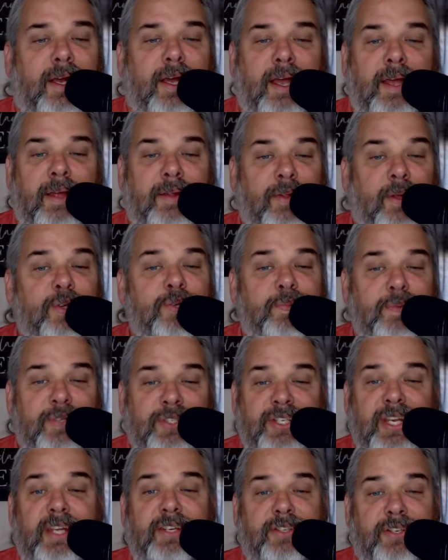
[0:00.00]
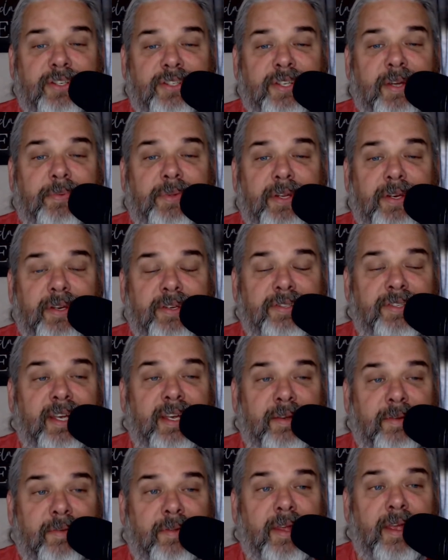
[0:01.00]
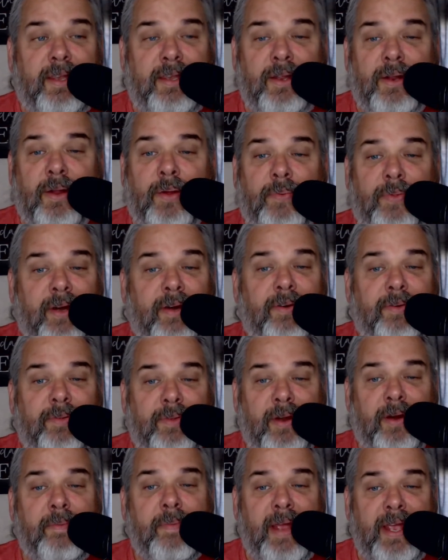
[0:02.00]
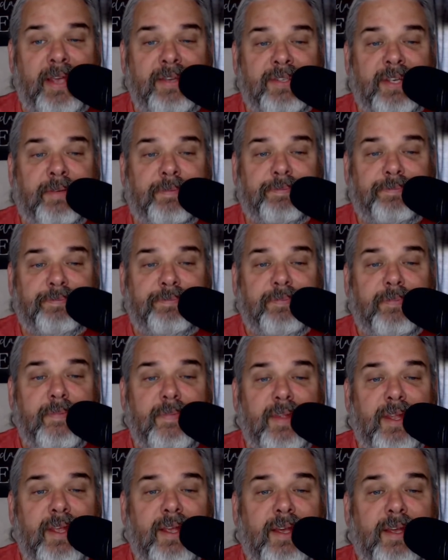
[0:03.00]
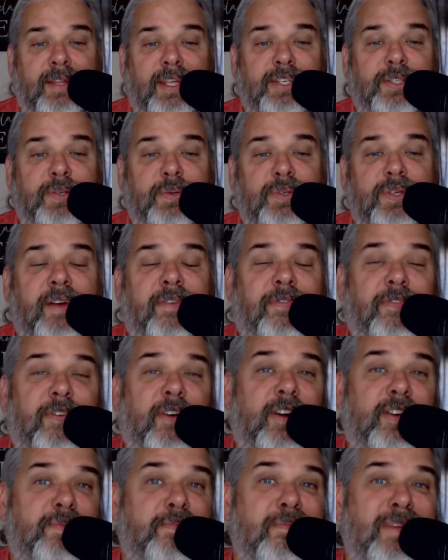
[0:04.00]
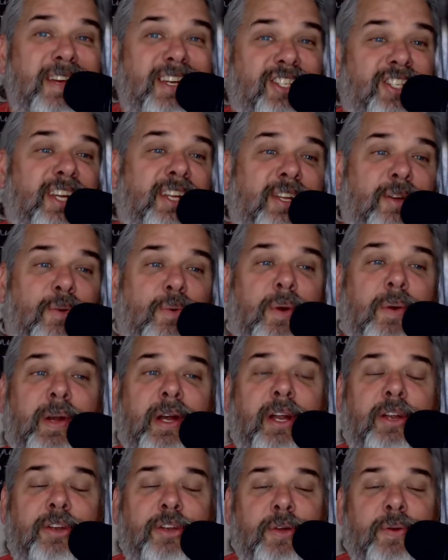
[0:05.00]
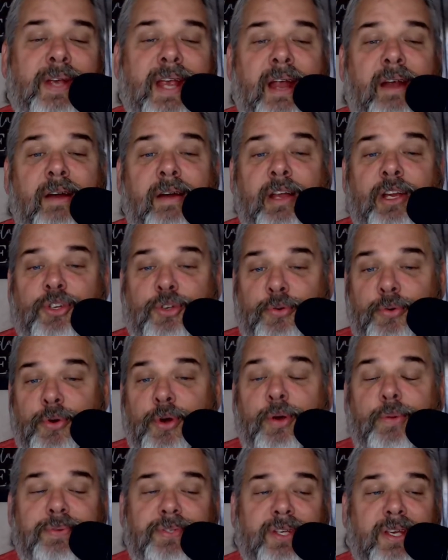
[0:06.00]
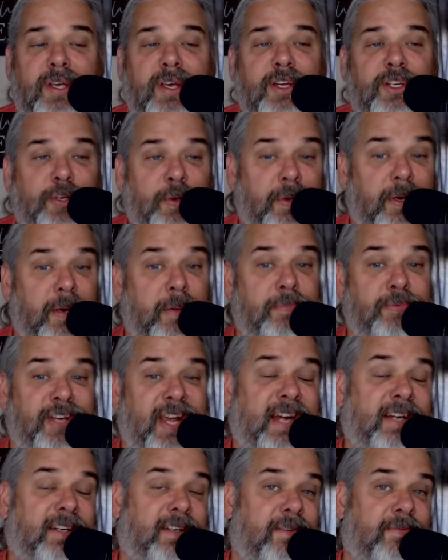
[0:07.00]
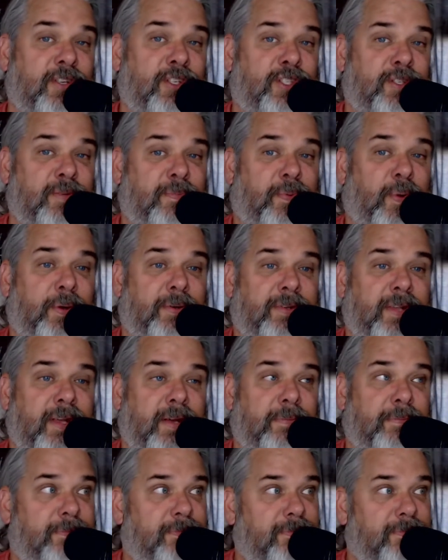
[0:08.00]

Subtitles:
And those machines are something to see. You know, they're amazing. This was our first mission that we were going to do, carrying troops to an objective to support them.